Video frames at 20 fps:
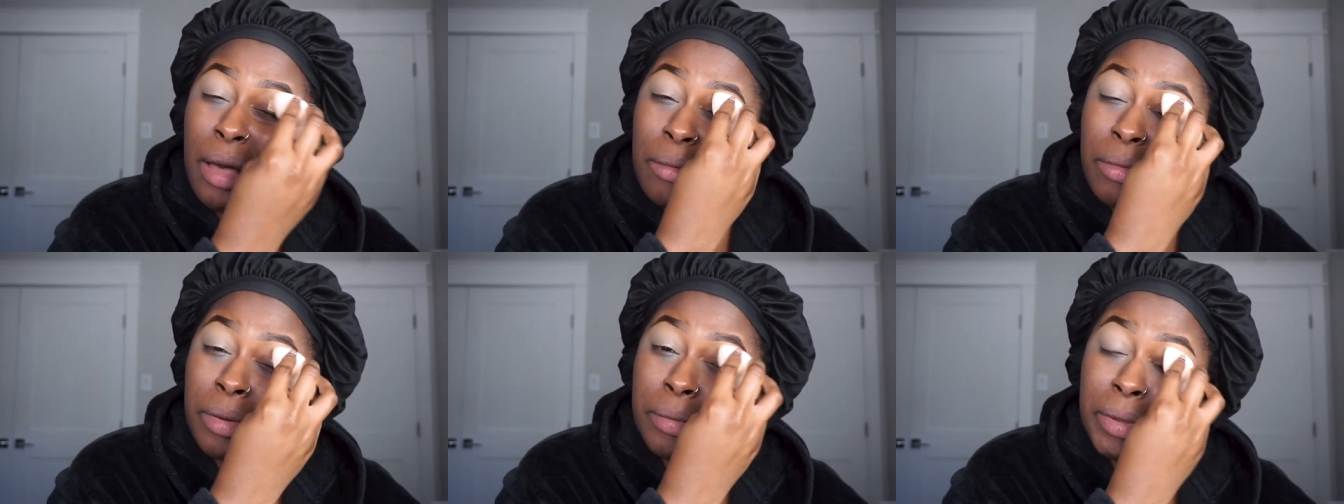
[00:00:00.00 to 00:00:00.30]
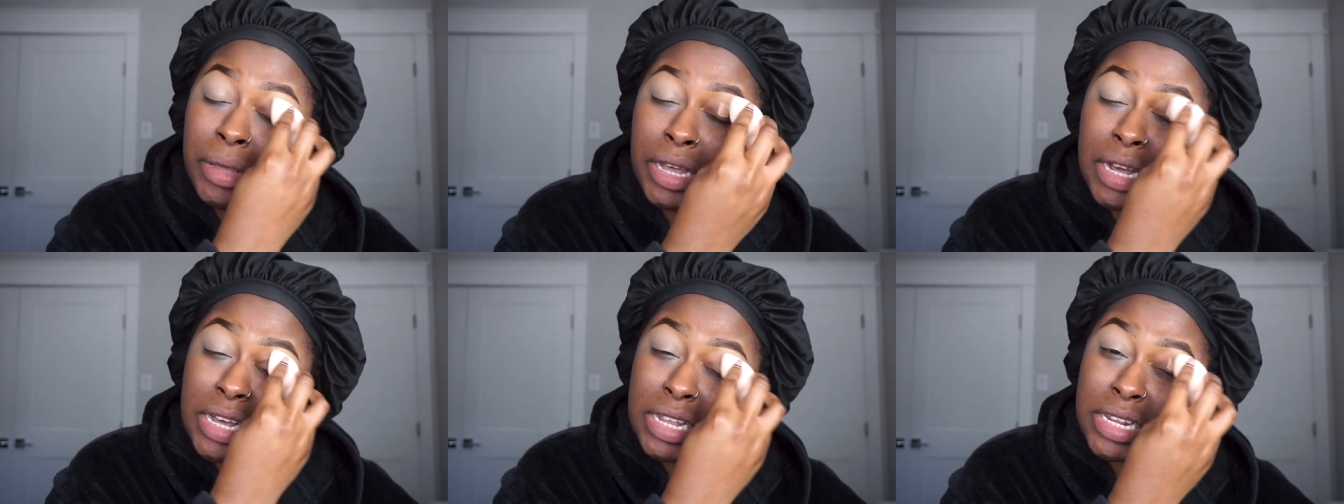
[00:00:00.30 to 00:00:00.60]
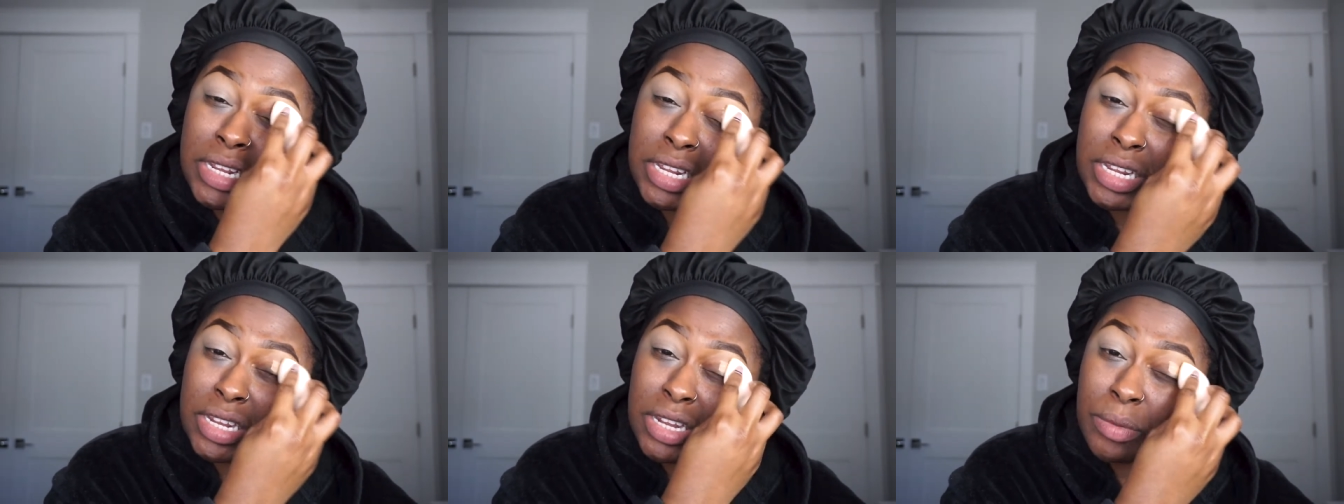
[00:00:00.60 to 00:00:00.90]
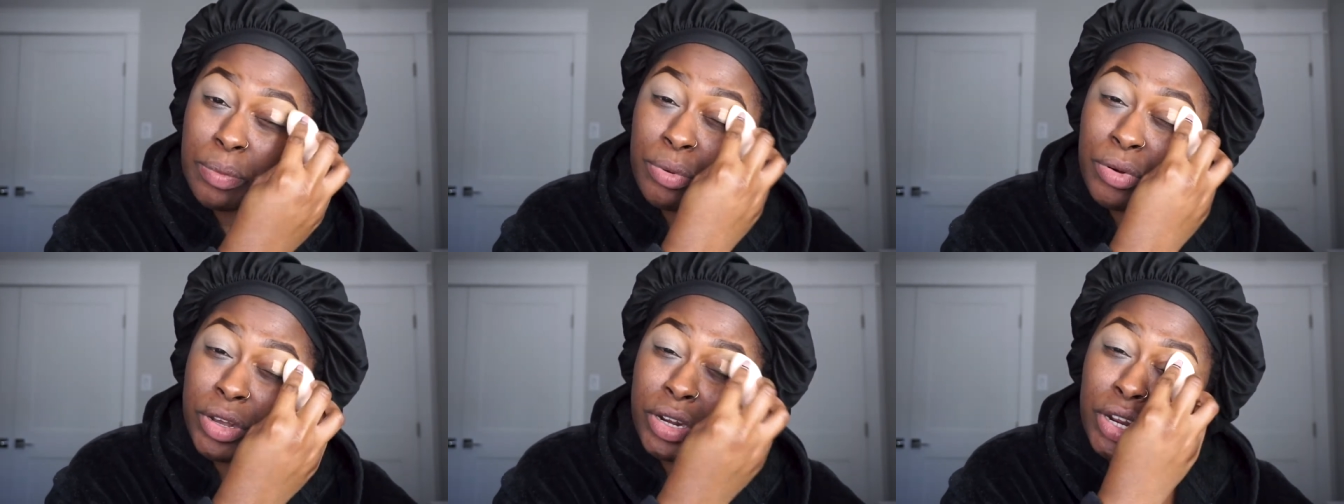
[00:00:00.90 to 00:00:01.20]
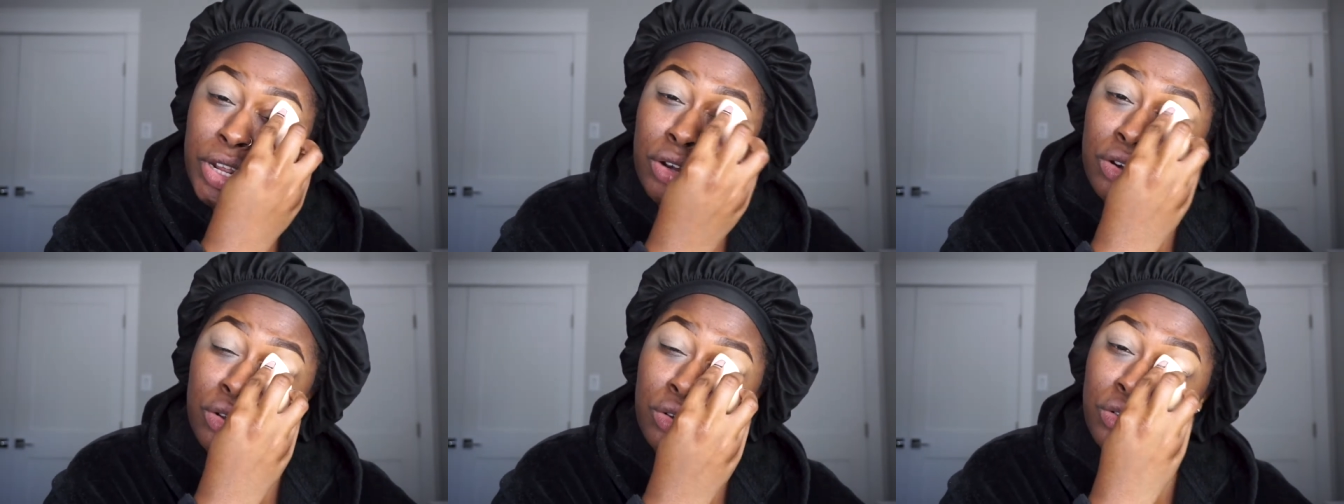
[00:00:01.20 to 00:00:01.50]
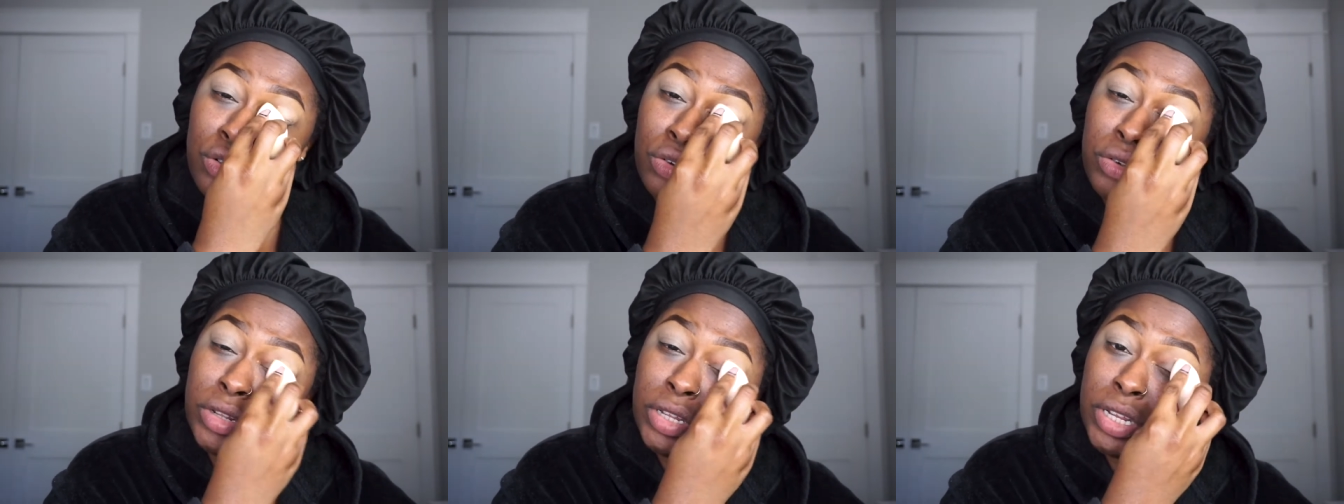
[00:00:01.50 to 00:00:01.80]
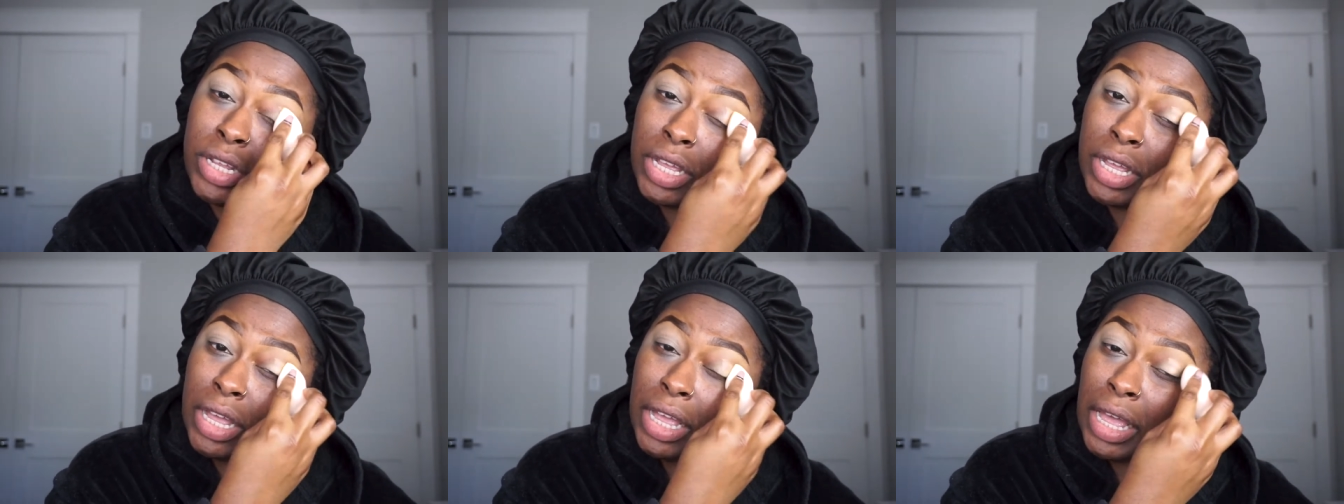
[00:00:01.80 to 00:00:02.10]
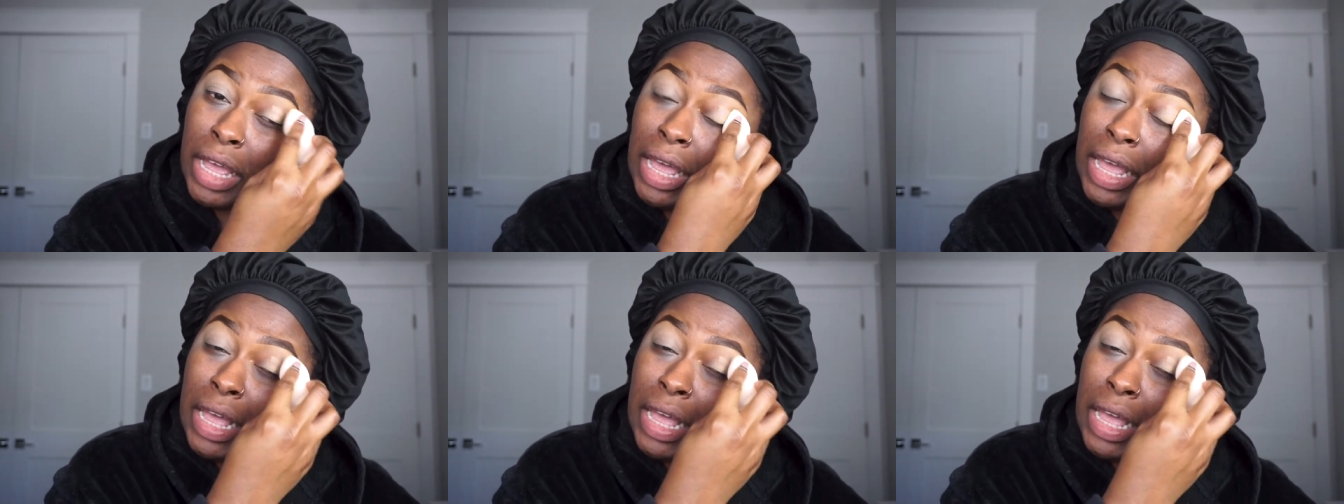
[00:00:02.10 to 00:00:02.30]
But because this is a pretty neutral look,